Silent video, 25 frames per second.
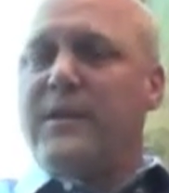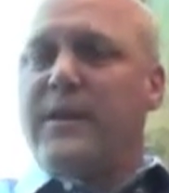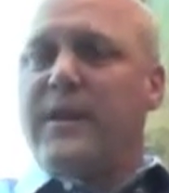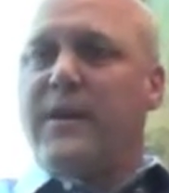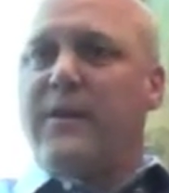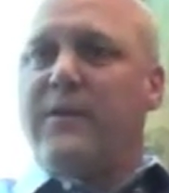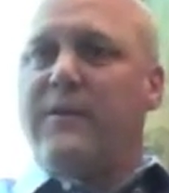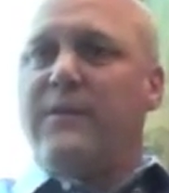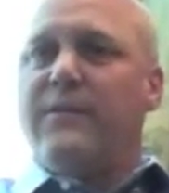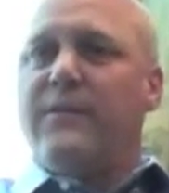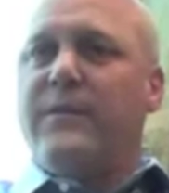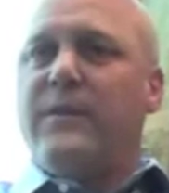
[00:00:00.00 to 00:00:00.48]

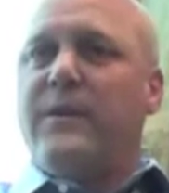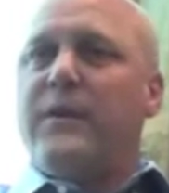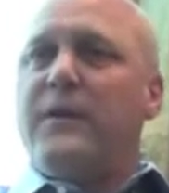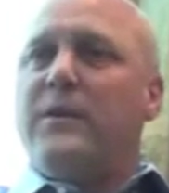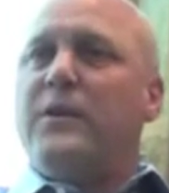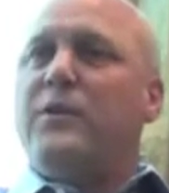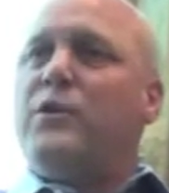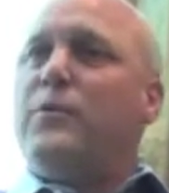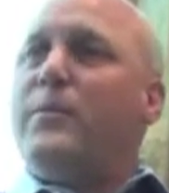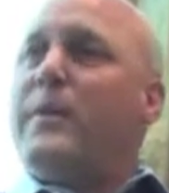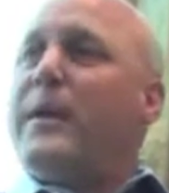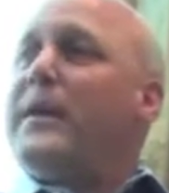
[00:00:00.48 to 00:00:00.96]
Now,
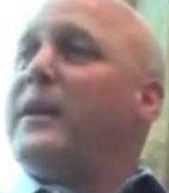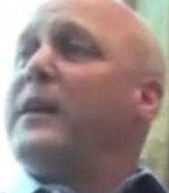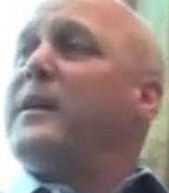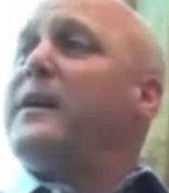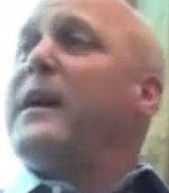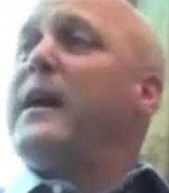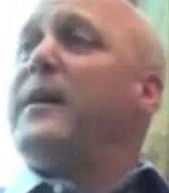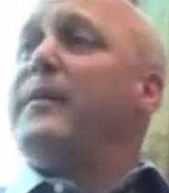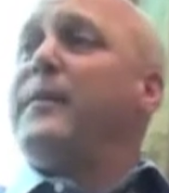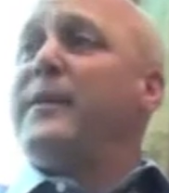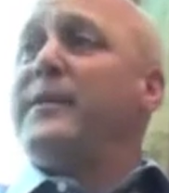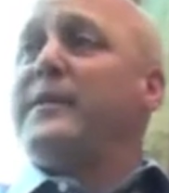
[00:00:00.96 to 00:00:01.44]
you made a
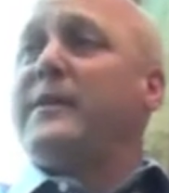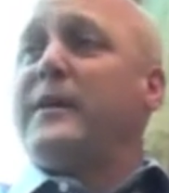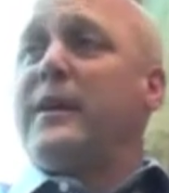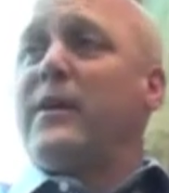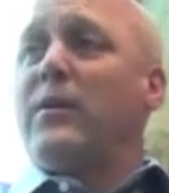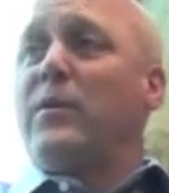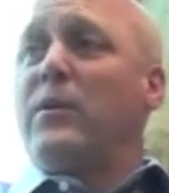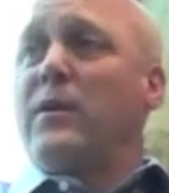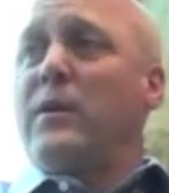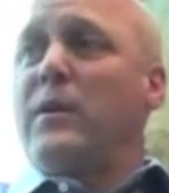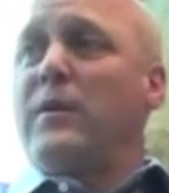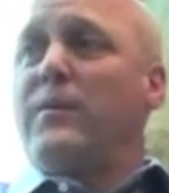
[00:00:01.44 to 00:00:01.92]
comment that I